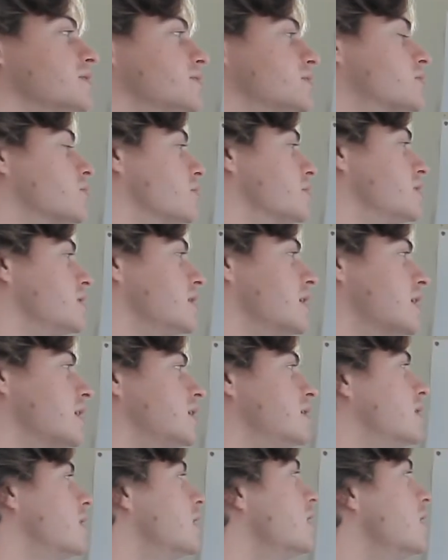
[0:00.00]
it towards the
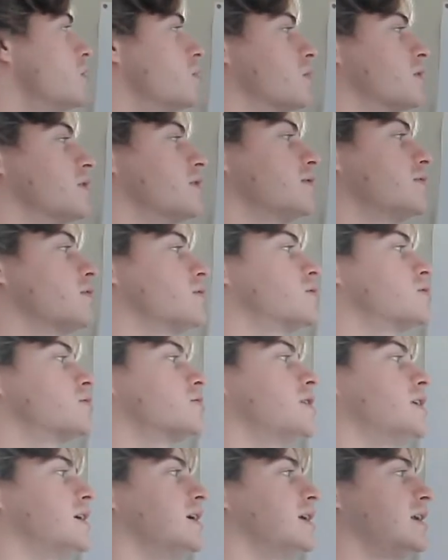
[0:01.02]
end. We're going to first try
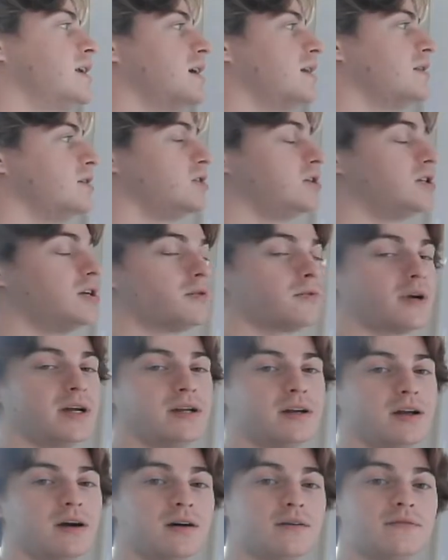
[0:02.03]
to get at the shear
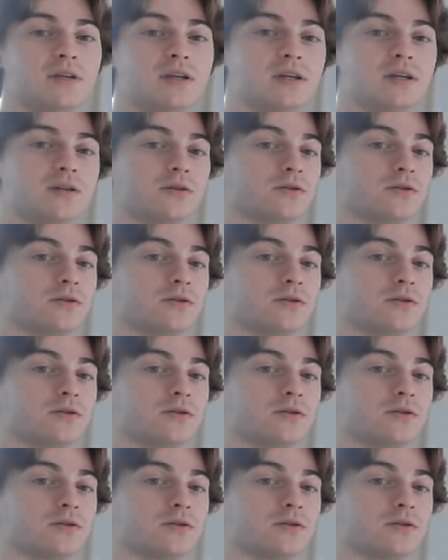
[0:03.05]
rate of the inner